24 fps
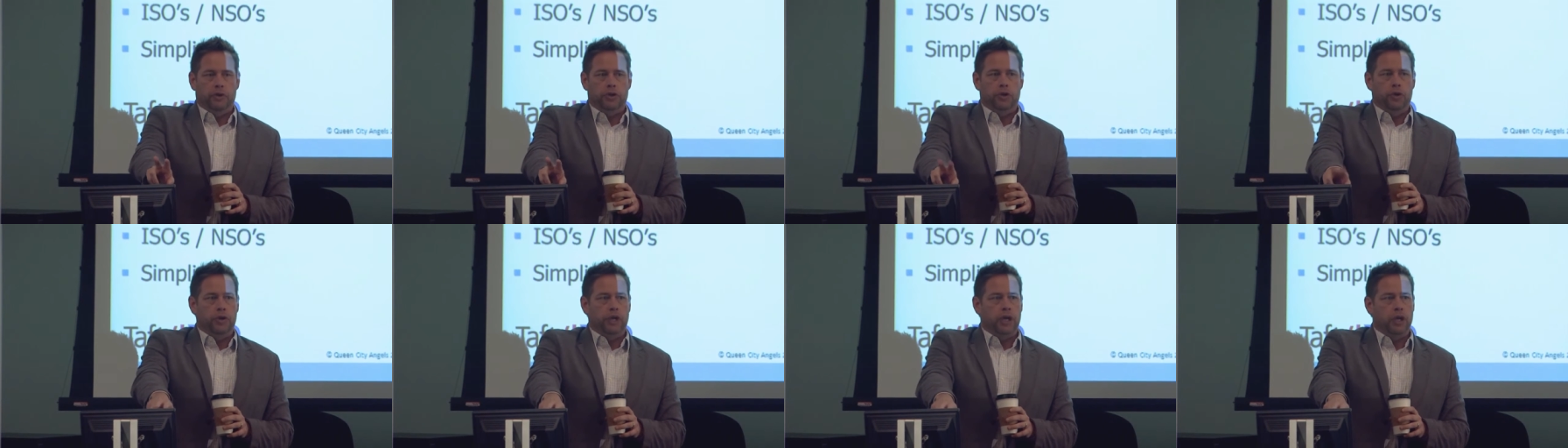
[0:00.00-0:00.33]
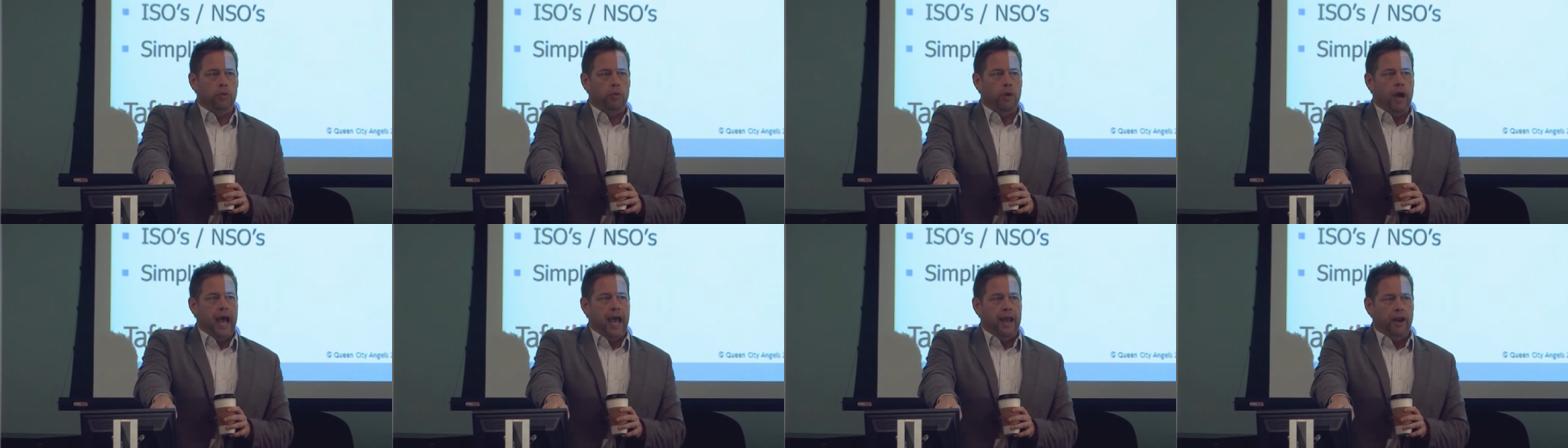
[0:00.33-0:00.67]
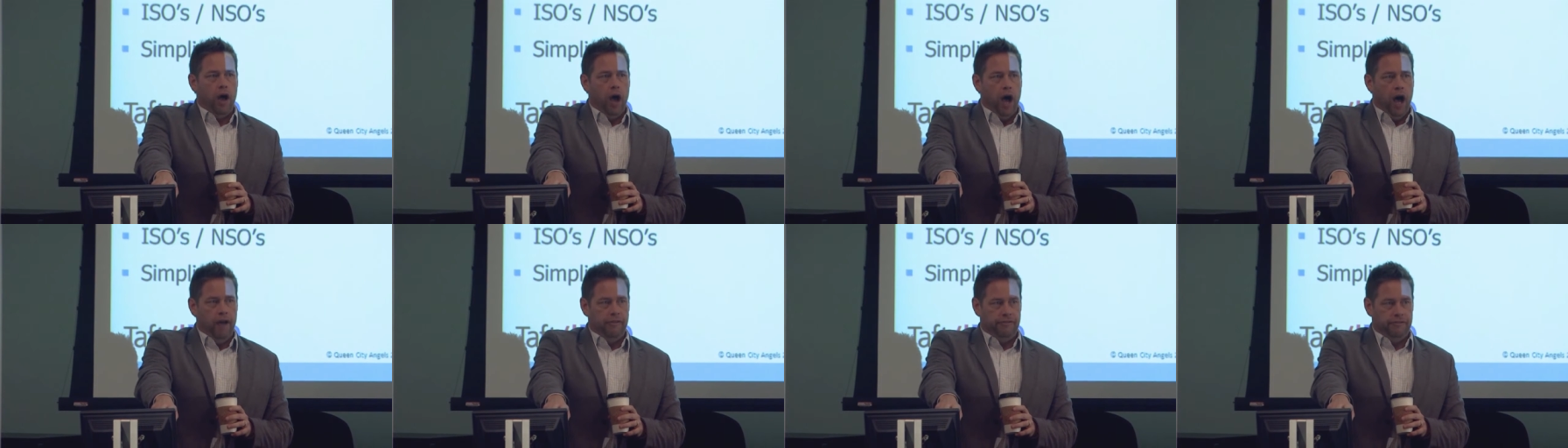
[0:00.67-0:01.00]
you can write
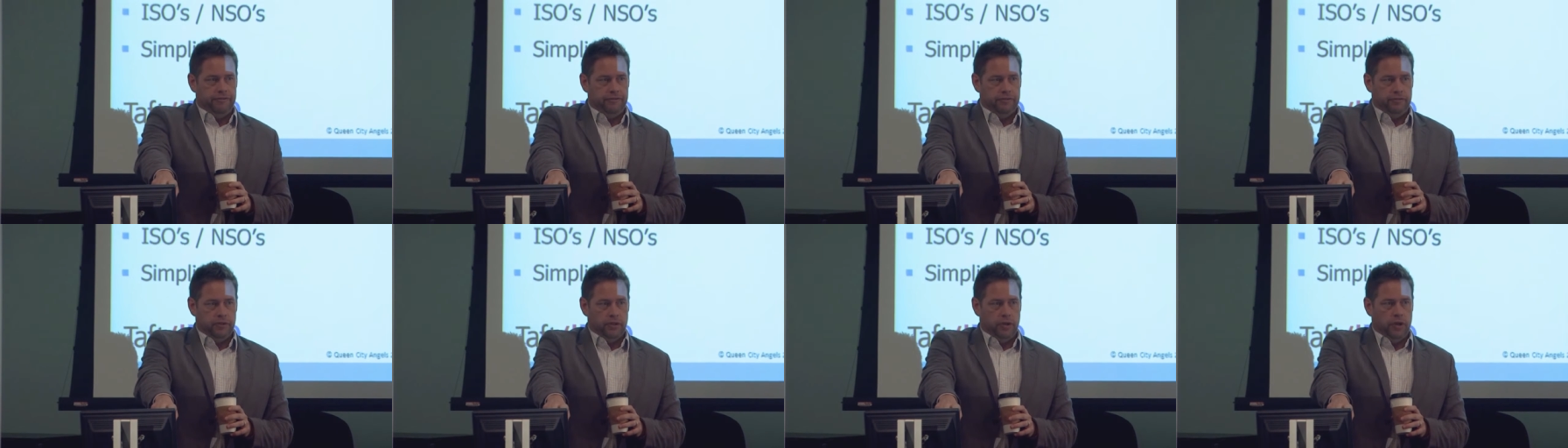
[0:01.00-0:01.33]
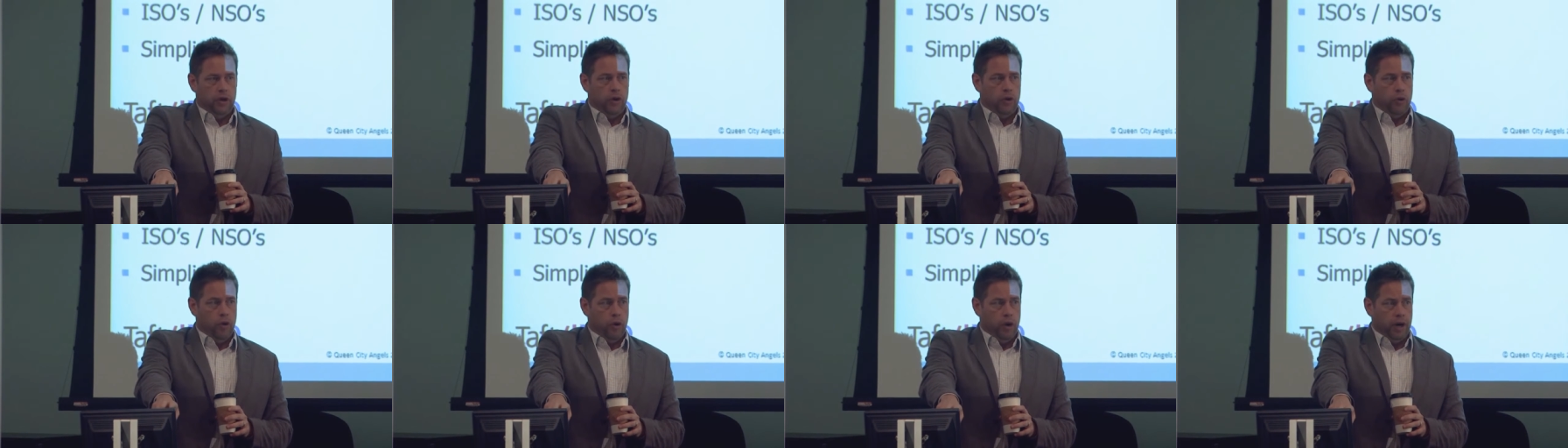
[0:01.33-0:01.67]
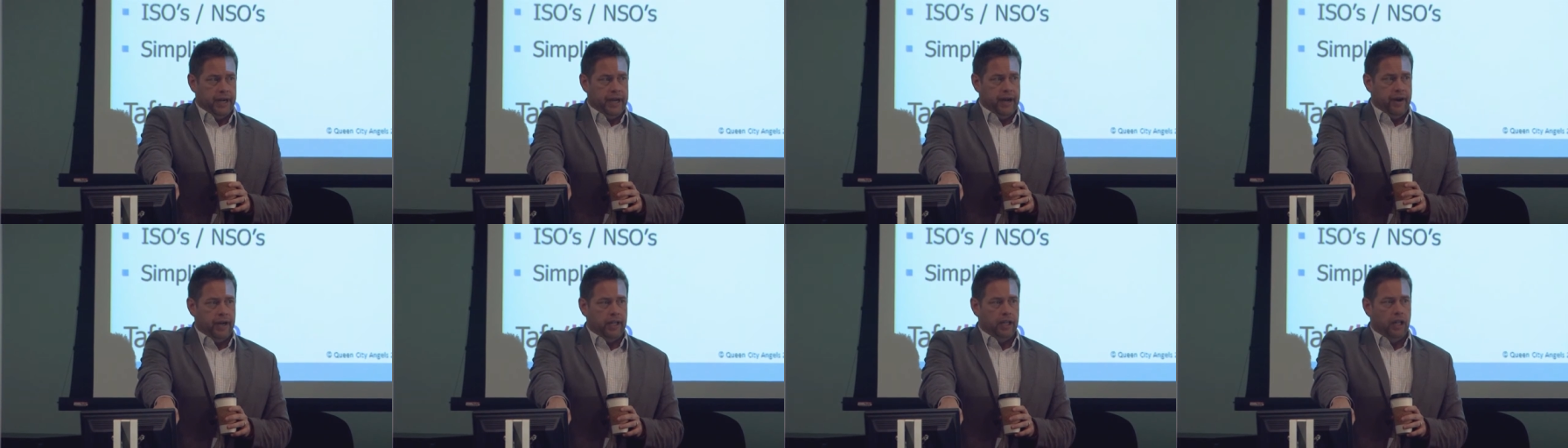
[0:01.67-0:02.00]
off an
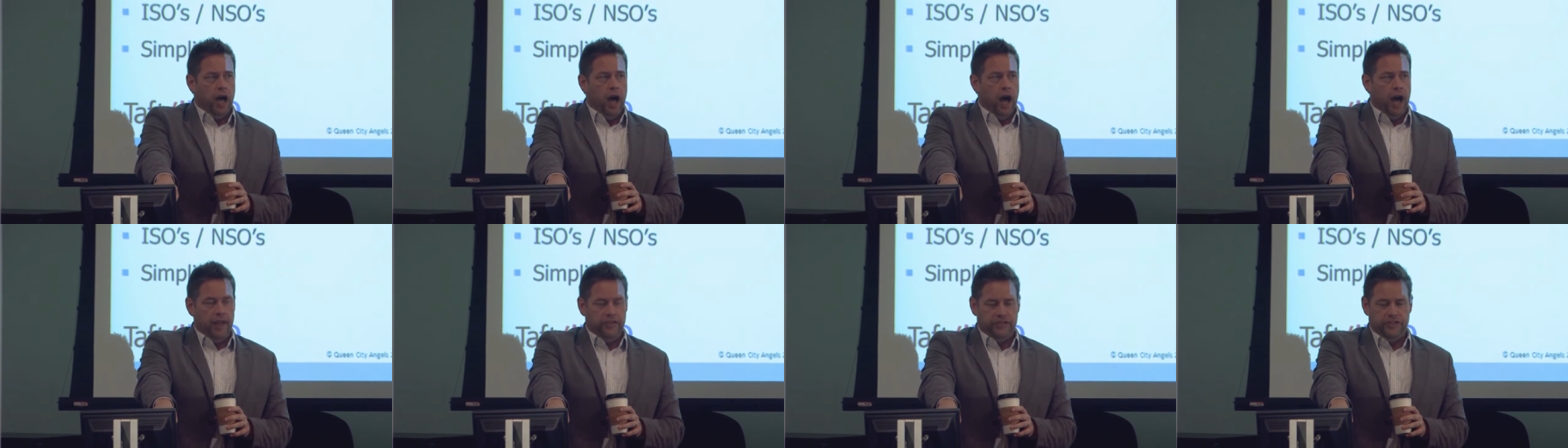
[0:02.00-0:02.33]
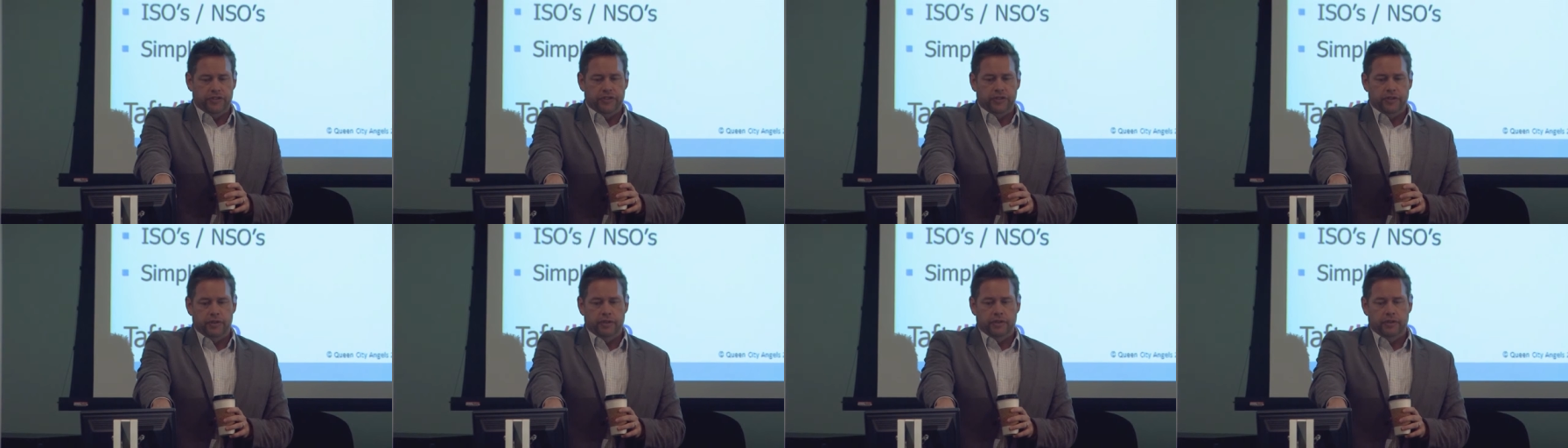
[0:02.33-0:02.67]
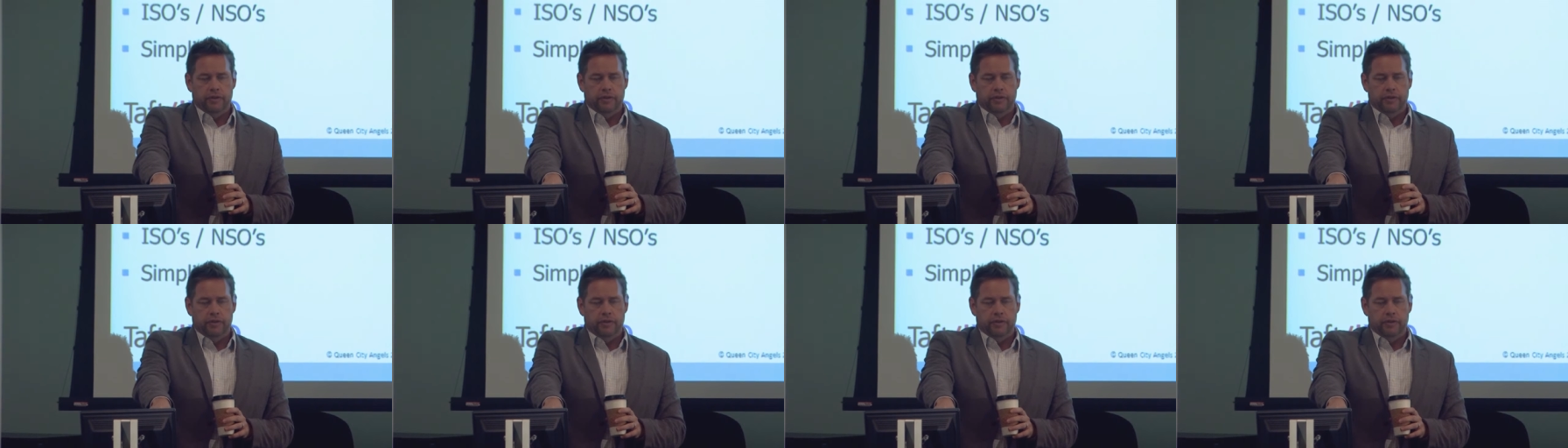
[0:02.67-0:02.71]
ordinary loss